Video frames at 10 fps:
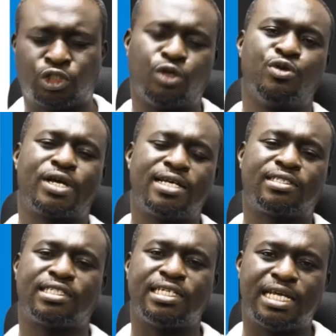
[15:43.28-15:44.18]
So you
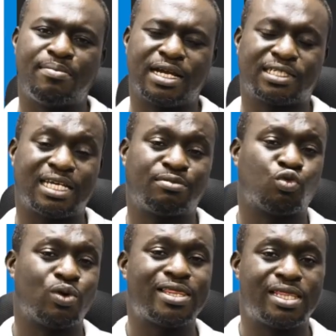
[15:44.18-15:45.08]
can't see them
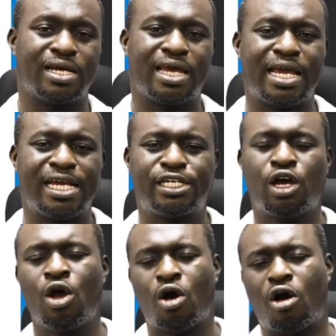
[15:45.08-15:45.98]
except with the
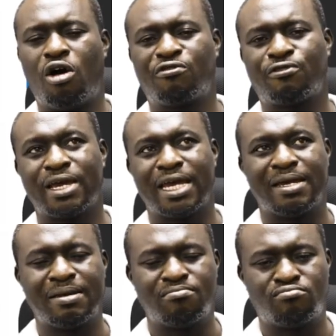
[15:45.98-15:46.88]
aid of
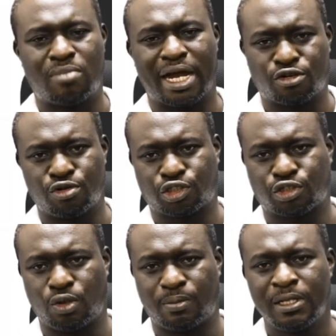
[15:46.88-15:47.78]
a
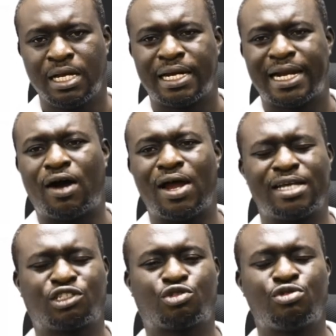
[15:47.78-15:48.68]
microscope. Now,
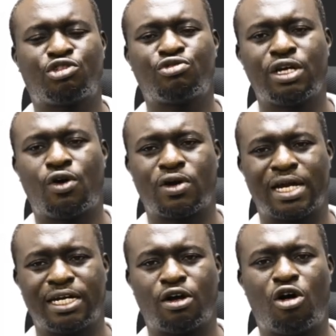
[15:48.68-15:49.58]
excretory
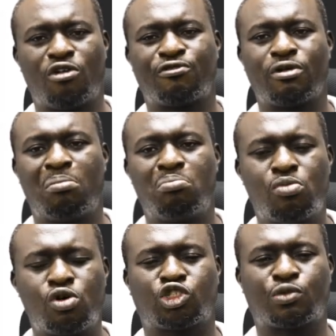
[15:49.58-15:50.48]
organ of
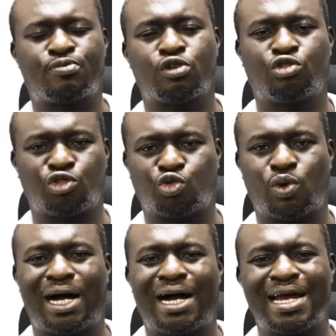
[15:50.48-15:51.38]
most
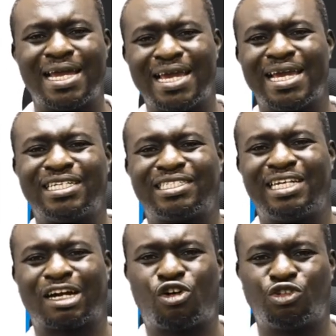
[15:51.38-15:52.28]
protozoa is
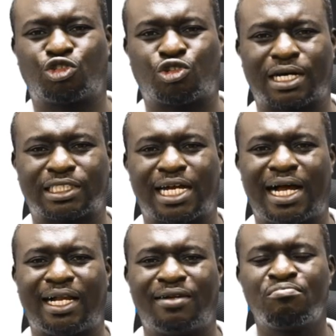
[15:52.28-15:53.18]
the
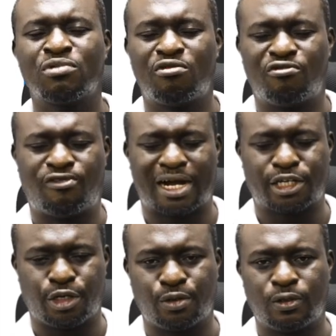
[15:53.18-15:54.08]
contractile
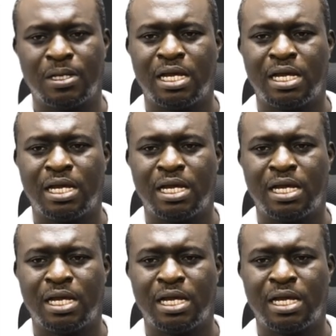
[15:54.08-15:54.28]
vacuole.